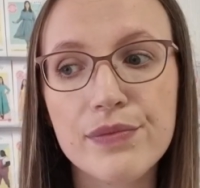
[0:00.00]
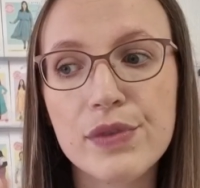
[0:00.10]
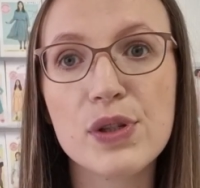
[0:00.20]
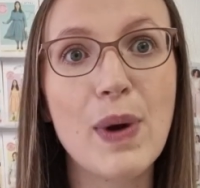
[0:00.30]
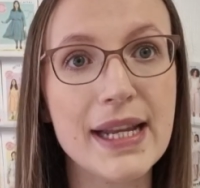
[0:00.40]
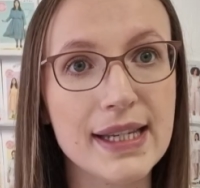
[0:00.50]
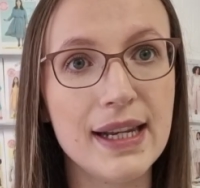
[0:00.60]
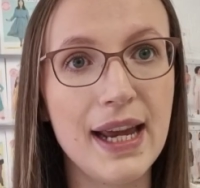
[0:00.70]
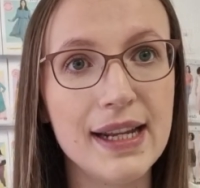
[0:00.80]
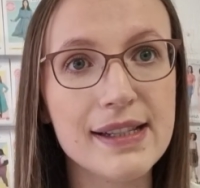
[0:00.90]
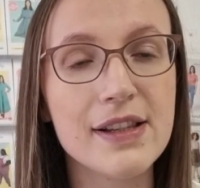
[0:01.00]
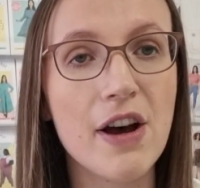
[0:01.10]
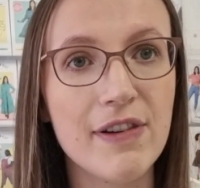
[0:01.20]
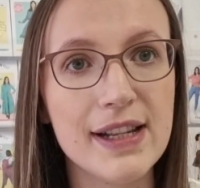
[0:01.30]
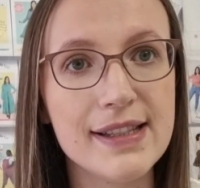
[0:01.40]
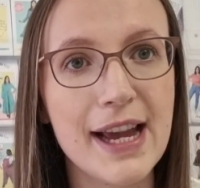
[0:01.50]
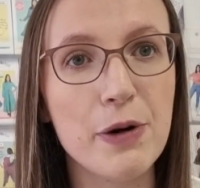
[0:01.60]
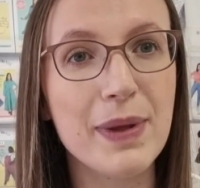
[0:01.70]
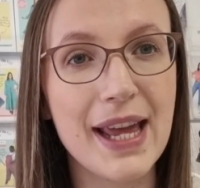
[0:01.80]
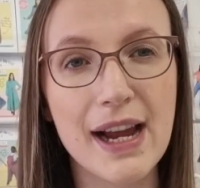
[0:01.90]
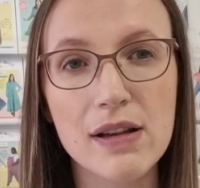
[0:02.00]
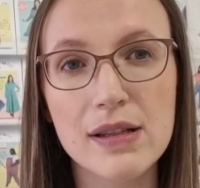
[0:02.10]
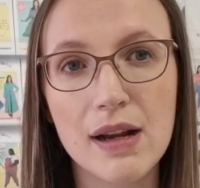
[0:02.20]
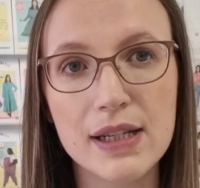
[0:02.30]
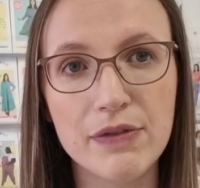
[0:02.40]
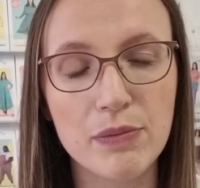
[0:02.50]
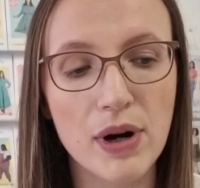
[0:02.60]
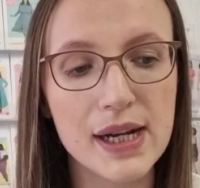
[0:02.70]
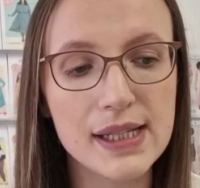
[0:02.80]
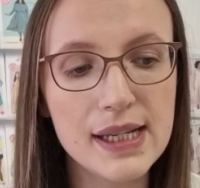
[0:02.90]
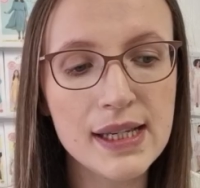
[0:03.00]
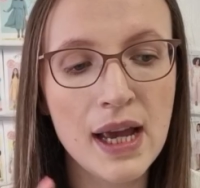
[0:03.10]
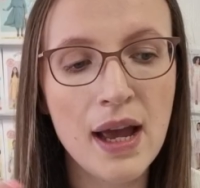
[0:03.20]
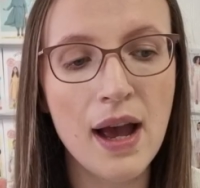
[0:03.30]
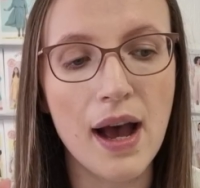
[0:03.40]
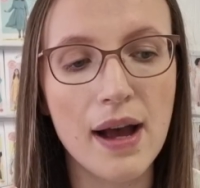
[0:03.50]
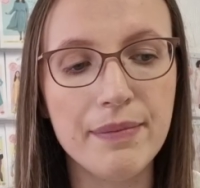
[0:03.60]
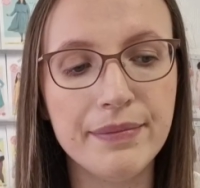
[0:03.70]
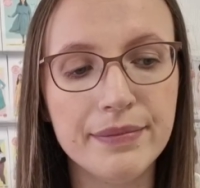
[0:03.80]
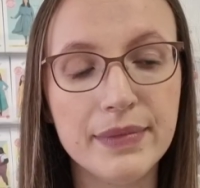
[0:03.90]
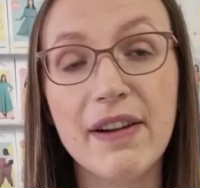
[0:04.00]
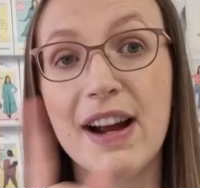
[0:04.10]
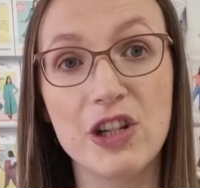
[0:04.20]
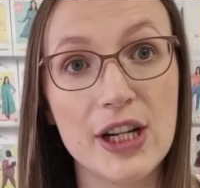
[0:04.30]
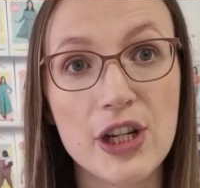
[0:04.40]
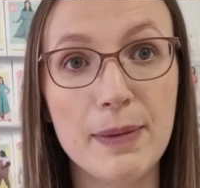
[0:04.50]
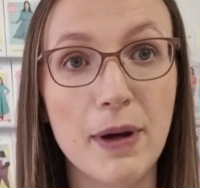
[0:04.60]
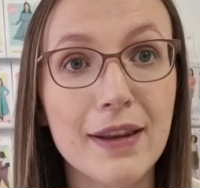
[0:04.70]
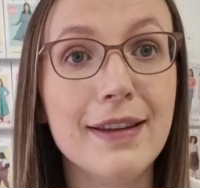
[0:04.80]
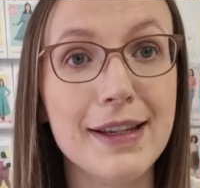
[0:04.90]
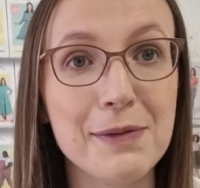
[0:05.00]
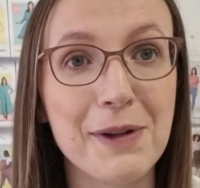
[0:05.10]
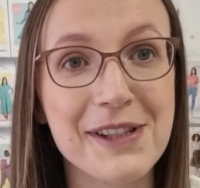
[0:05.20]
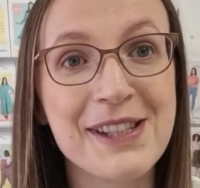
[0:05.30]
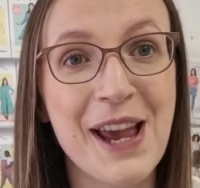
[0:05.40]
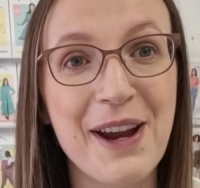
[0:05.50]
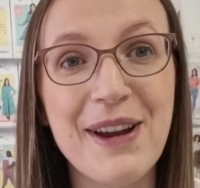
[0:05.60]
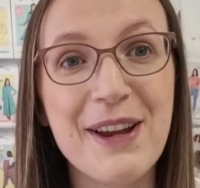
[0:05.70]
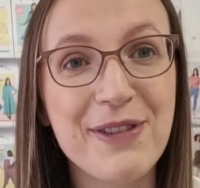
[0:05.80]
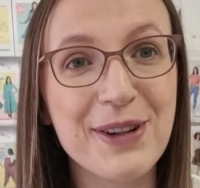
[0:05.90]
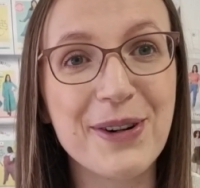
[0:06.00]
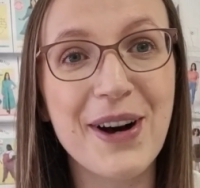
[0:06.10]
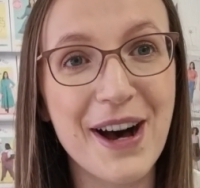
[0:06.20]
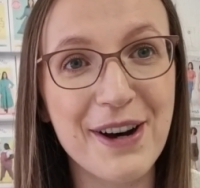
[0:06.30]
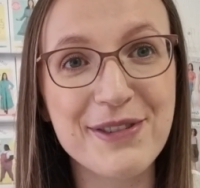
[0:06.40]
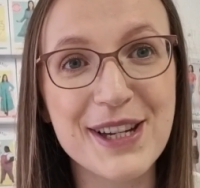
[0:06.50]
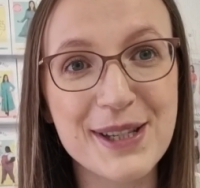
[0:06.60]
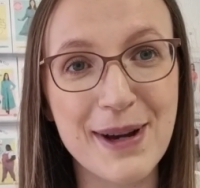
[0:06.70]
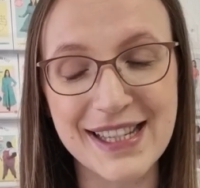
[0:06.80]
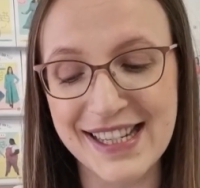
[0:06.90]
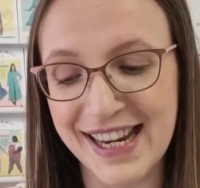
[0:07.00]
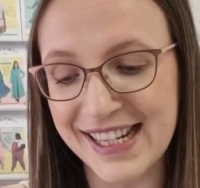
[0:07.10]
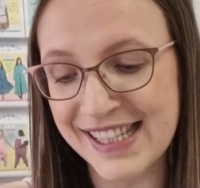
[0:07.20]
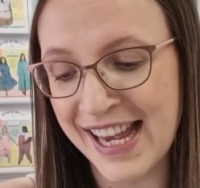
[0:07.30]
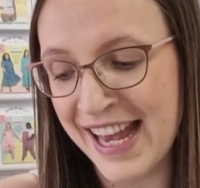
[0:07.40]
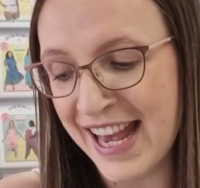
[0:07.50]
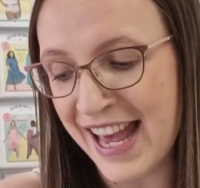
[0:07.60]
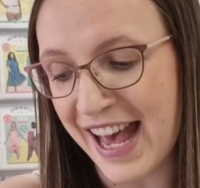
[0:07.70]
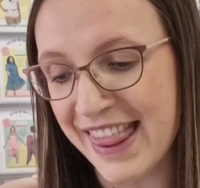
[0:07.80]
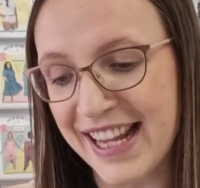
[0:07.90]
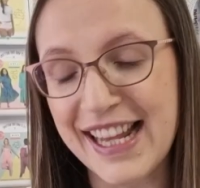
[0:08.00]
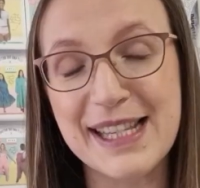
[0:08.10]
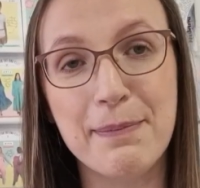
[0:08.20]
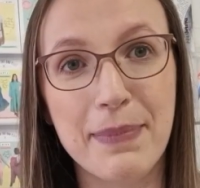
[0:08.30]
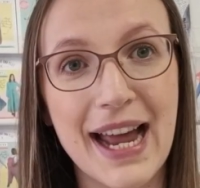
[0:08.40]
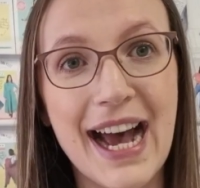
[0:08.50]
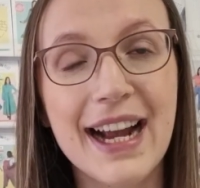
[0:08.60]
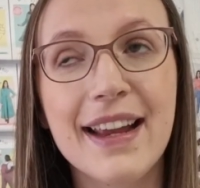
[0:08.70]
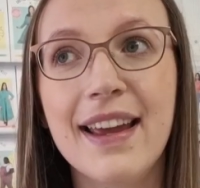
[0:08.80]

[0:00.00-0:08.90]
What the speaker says: sweater knits that are in the sale, but they are slightly different prices. They're actually cheaper than these ones. So if you're after sweater knits, I think there's a black,